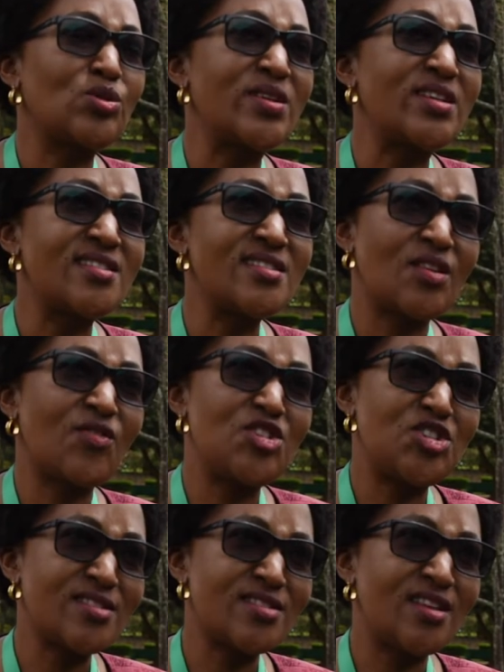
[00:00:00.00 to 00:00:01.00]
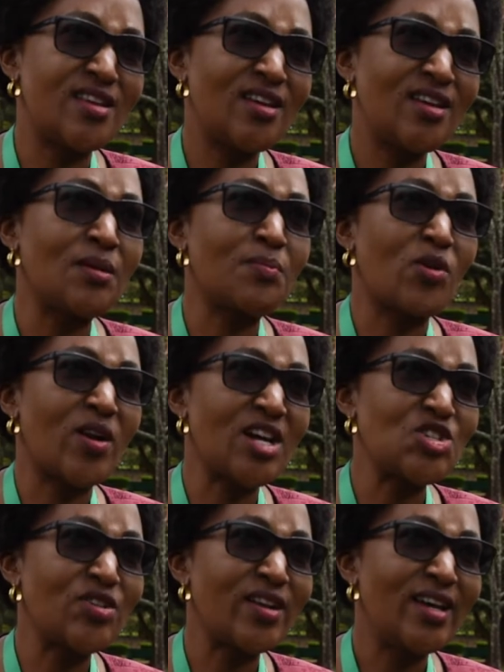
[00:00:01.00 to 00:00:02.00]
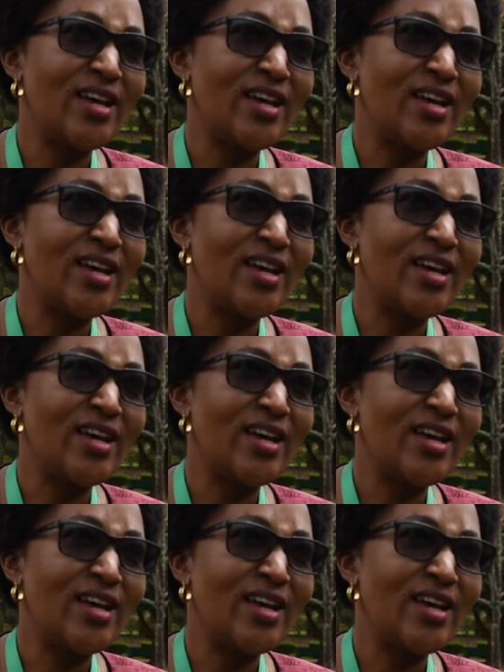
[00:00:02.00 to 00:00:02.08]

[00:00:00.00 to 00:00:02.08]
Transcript: increase efficiency in production.